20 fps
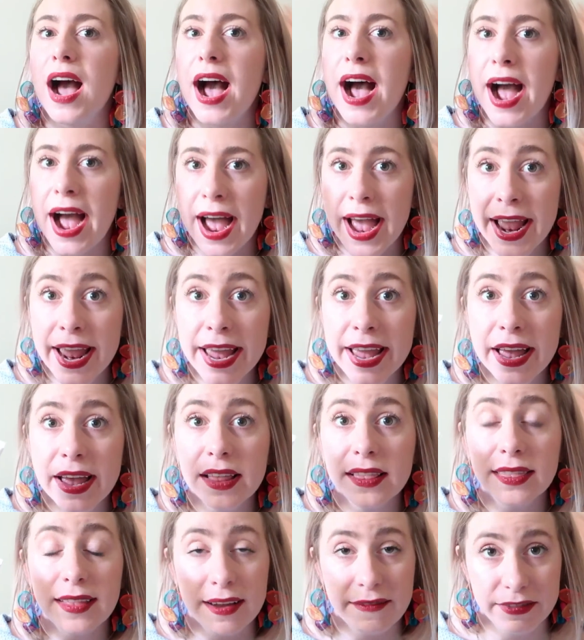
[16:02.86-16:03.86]
I
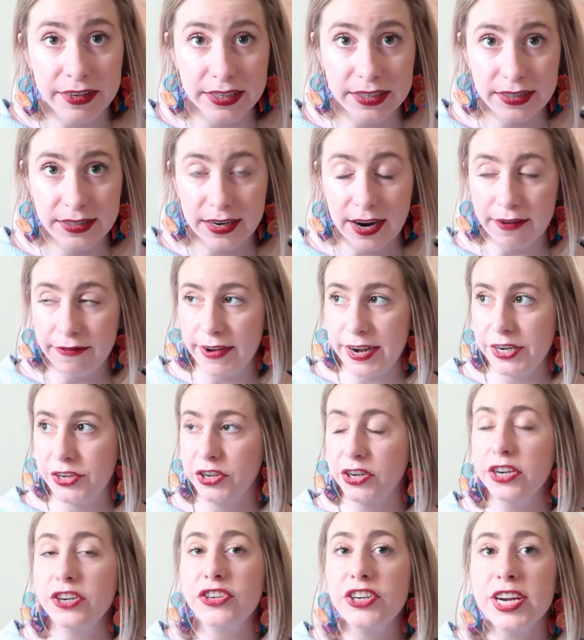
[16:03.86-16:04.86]
love this stuff. I
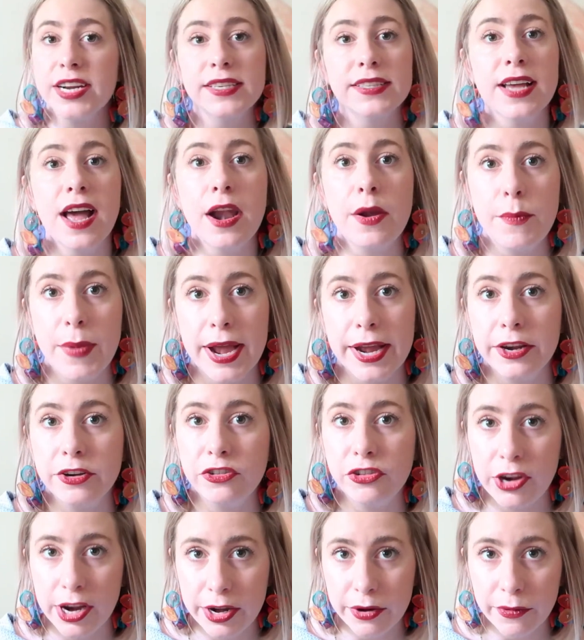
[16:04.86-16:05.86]
took a chance on it back in
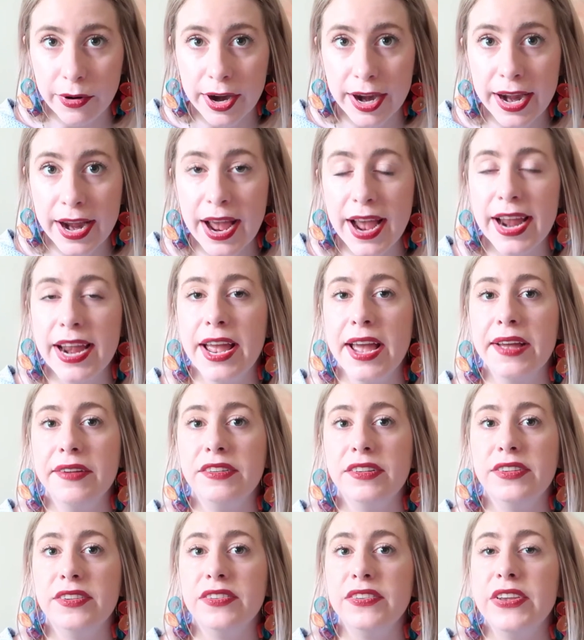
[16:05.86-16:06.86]
January. I
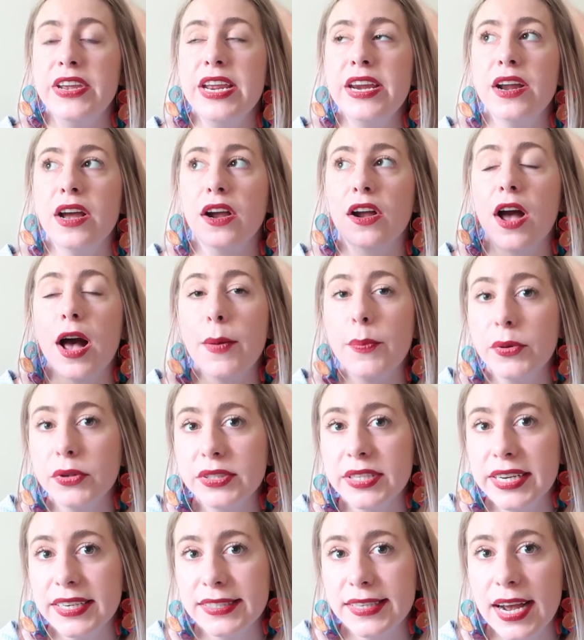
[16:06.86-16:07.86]
had seen a
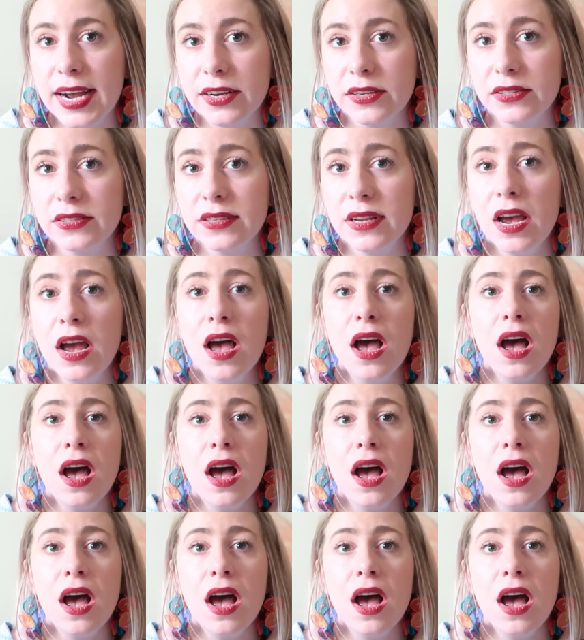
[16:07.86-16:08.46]
couple TikToks.